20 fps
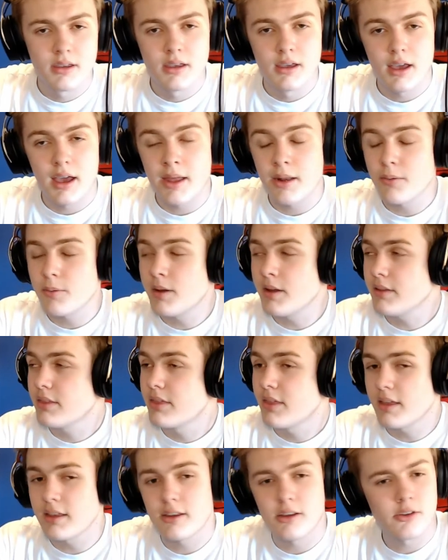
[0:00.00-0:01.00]
Anyway,
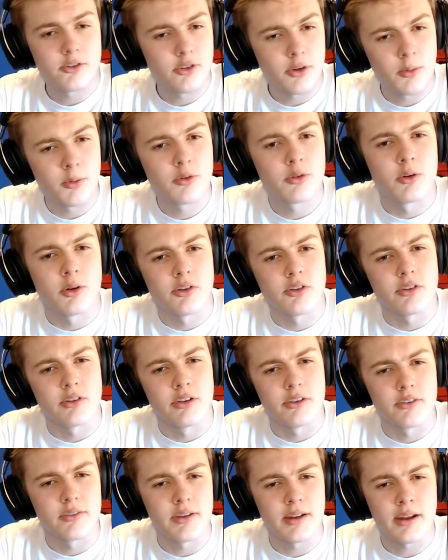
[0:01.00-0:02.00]
thank you so much for watching
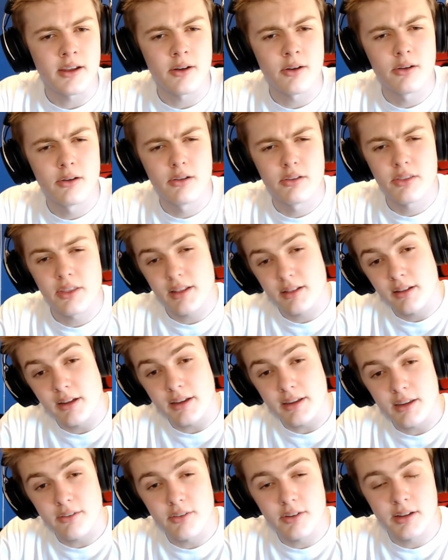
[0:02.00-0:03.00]
this video.
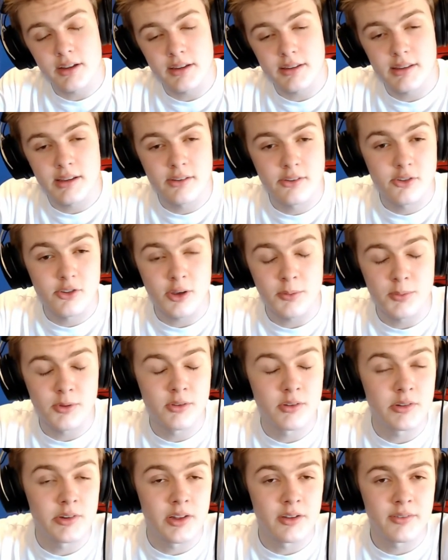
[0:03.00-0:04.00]
Like if you liked it, subs if
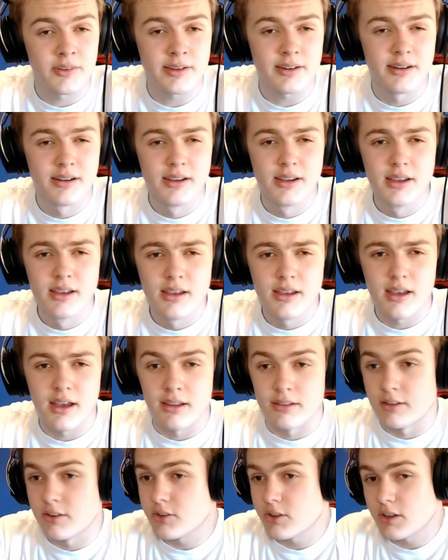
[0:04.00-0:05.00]
you loved it, and
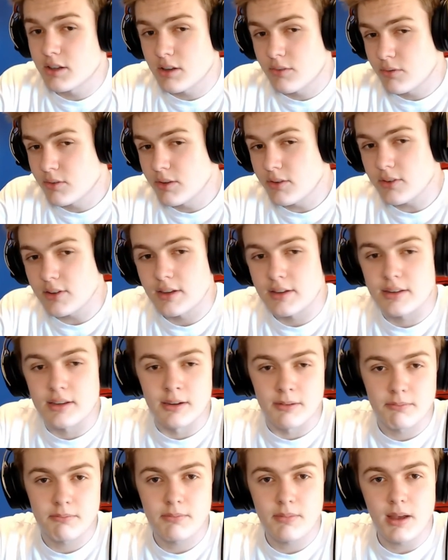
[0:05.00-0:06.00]
dislike if you disliked it.
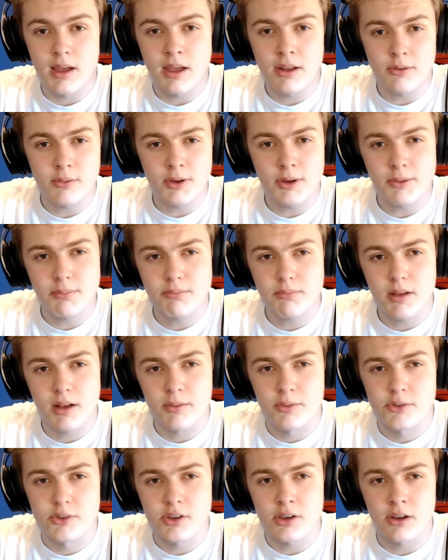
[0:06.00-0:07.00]
Anyway, I'll
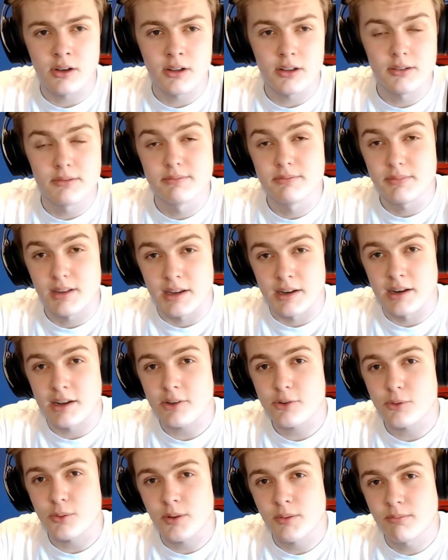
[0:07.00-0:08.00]
see you all in the
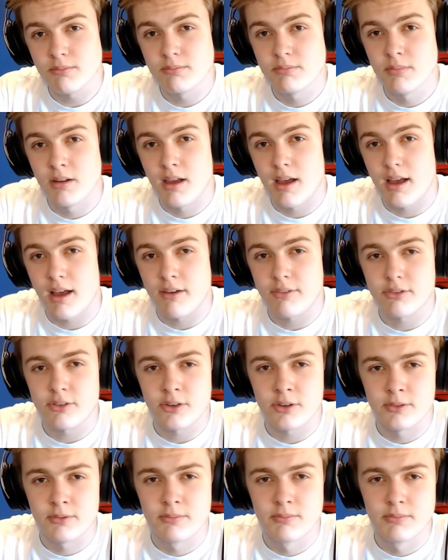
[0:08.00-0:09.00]
next one. Have
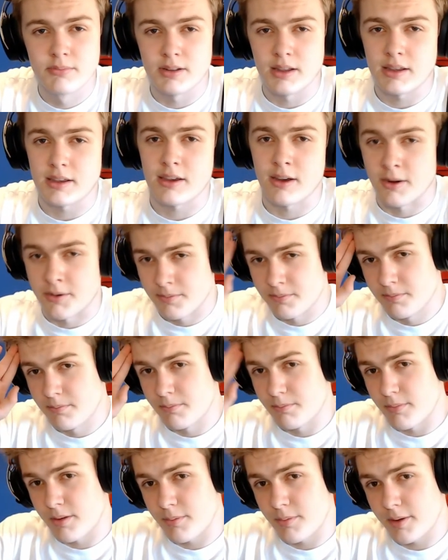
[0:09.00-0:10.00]
fun. Take care.
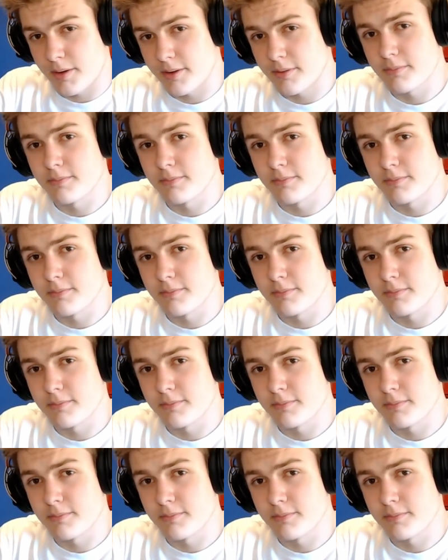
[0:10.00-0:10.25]
Bye.